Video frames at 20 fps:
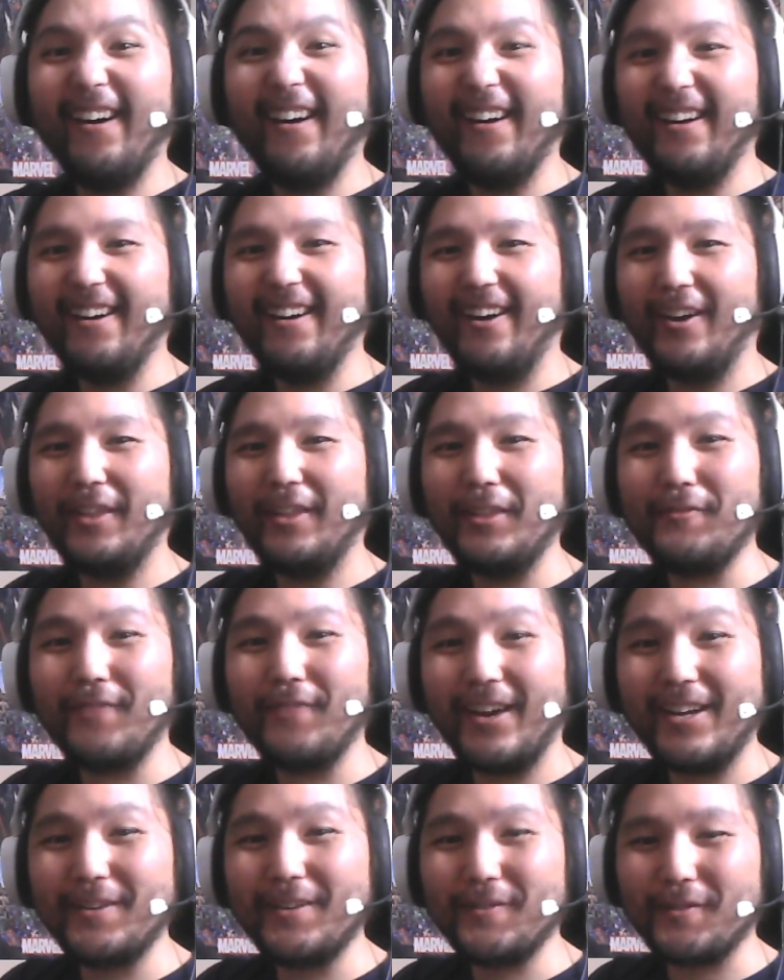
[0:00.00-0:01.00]
Are they
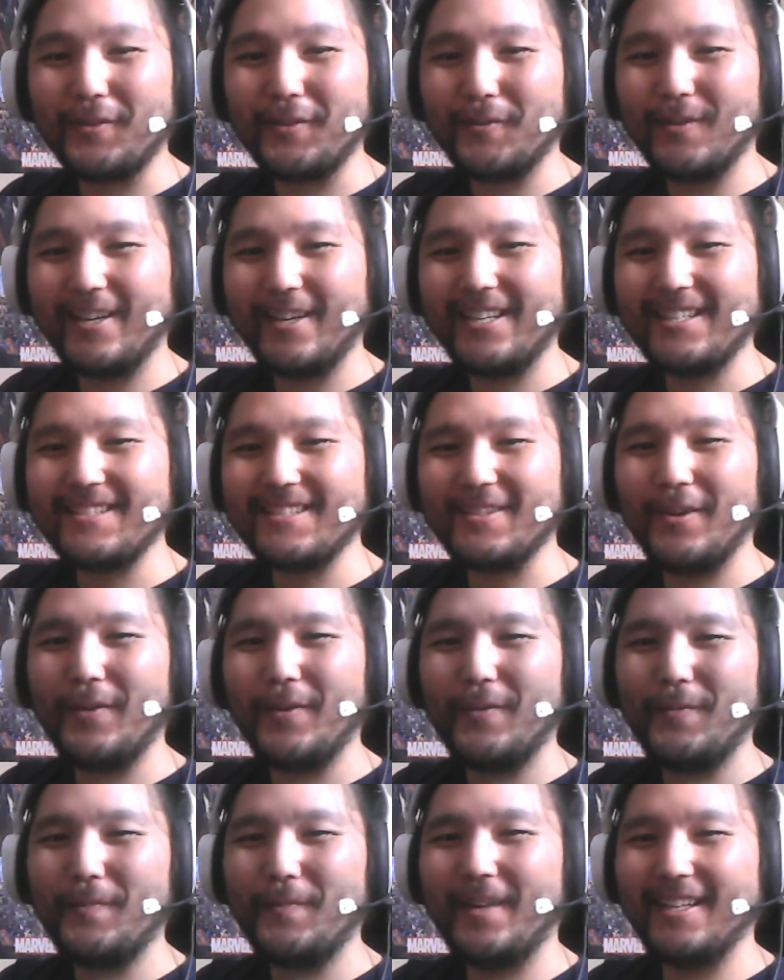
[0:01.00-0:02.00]
fighting for the rings?
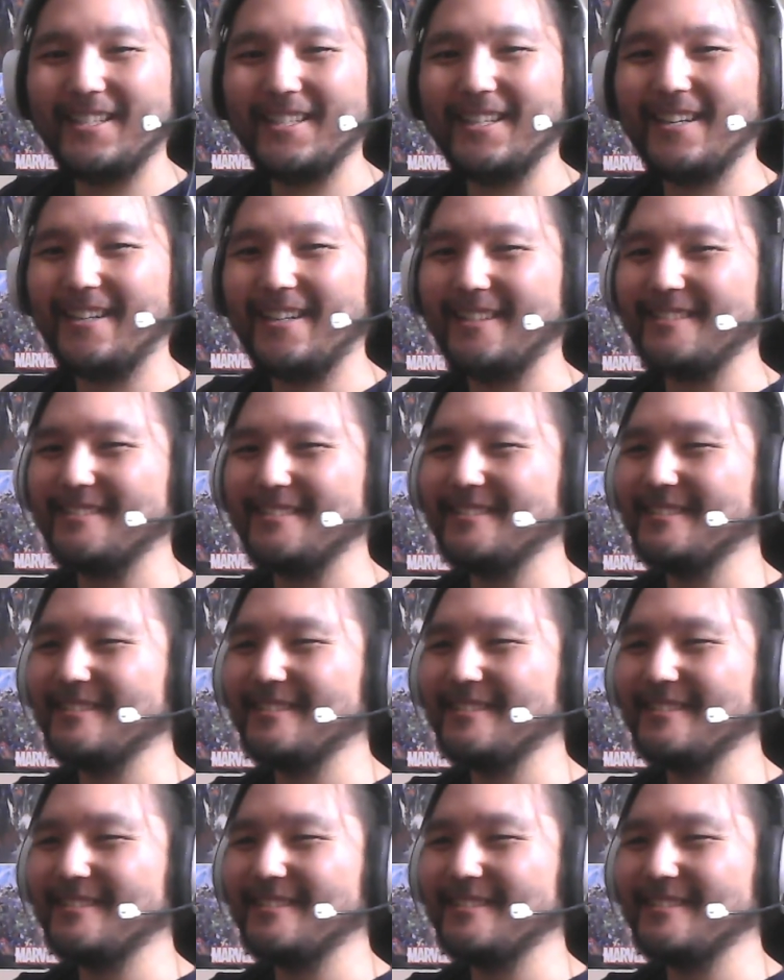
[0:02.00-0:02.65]
Oh my gosh.